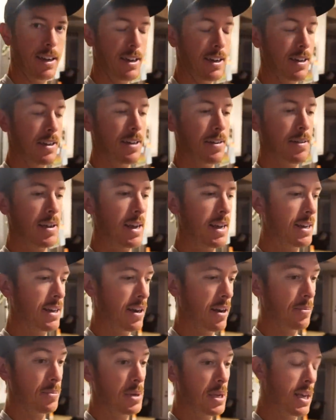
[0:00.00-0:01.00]
I
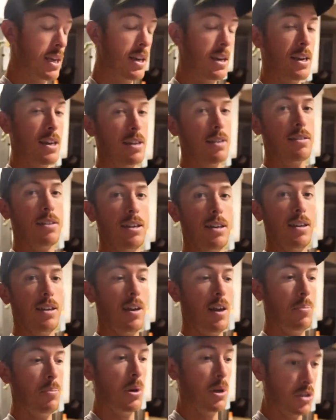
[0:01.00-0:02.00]
ended up getting
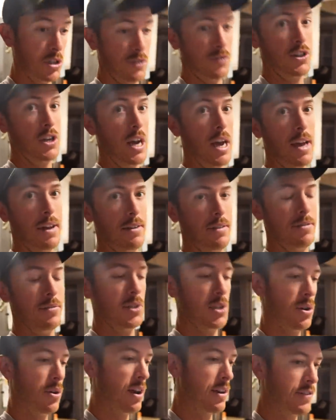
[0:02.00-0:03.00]
a bunch of shad.
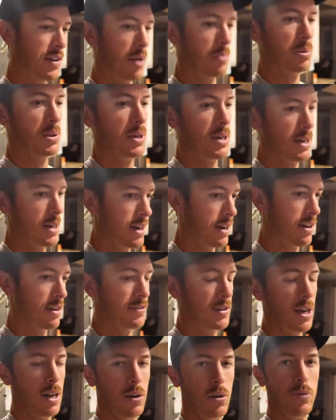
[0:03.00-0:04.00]
So I've got plenty now.
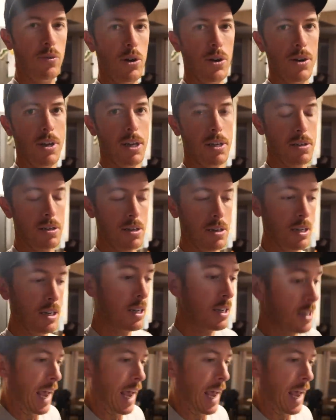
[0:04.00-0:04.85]
I've got over a dozen.